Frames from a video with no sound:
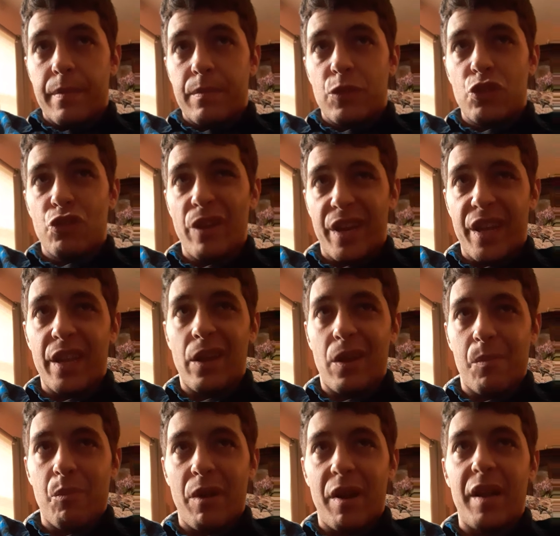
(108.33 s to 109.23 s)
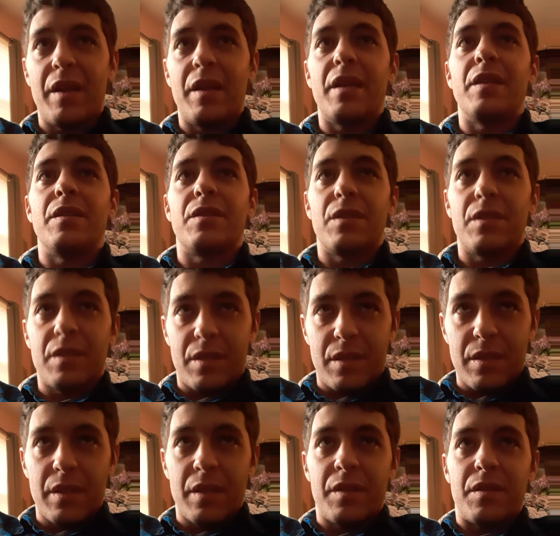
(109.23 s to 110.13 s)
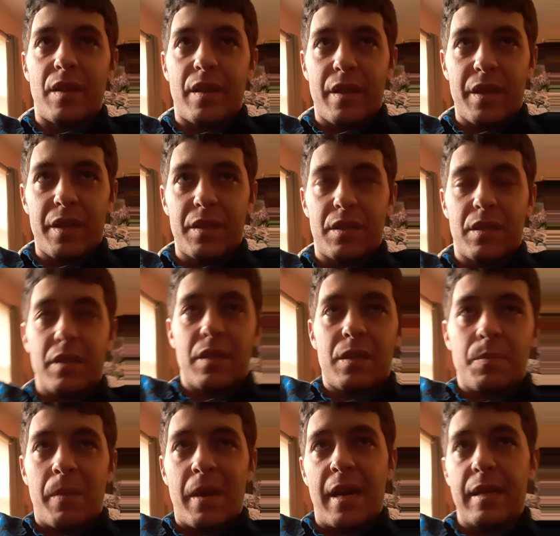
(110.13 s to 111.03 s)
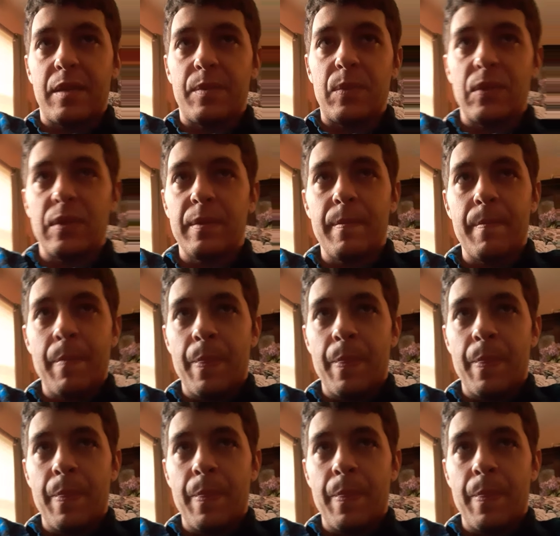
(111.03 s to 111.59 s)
Tricking your brain into things is possible.